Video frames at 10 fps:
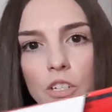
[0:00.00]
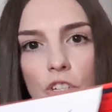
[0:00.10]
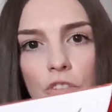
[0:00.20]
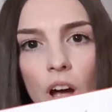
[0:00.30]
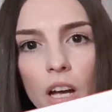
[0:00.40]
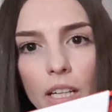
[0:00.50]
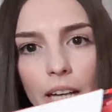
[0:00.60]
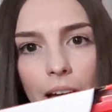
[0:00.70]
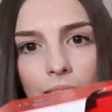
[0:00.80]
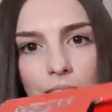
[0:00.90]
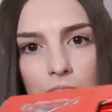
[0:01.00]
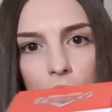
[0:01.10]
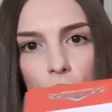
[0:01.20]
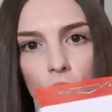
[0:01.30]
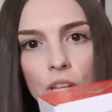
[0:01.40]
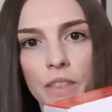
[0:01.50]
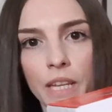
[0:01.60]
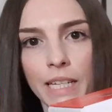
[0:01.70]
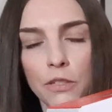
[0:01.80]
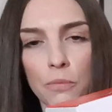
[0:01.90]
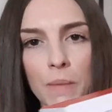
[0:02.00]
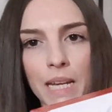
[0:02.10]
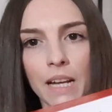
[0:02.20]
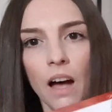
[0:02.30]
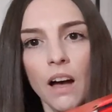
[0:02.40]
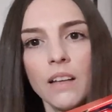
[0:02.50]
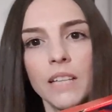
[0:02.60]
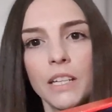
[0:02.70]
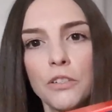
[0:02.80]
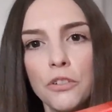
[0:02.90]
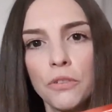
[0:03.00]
truck and this is for the little mini cars and you do